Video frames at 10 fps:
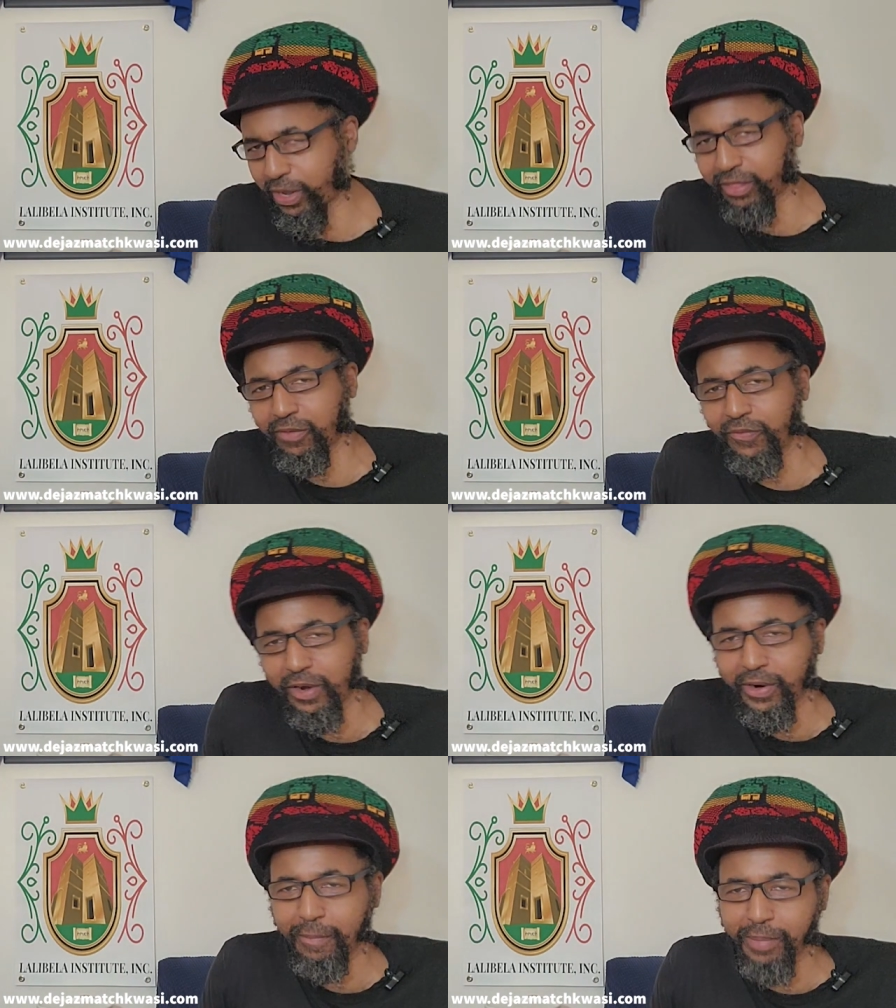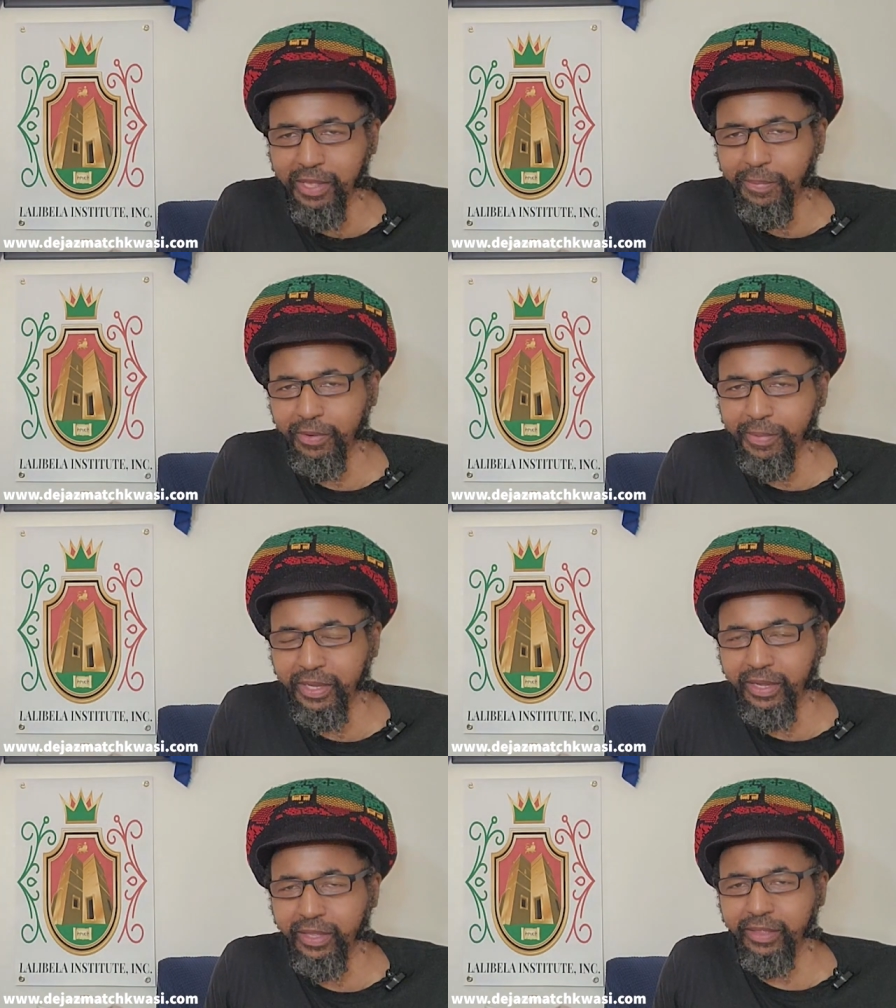as Rastafari people
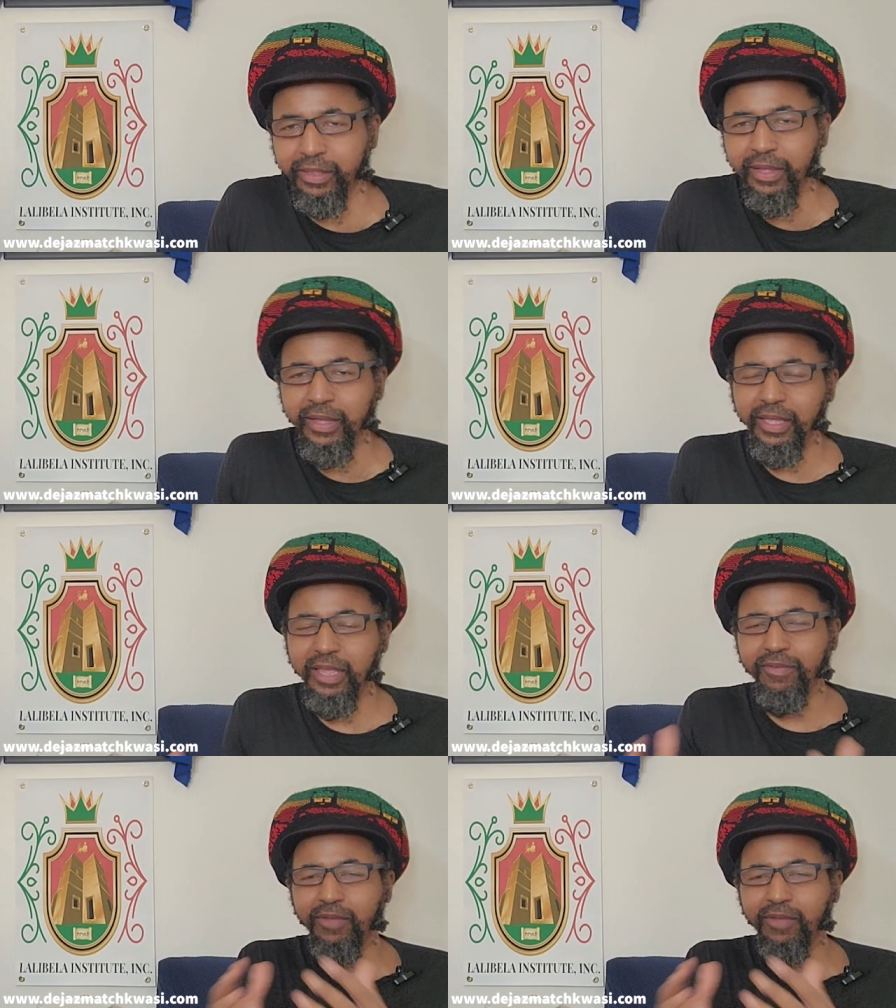because yes.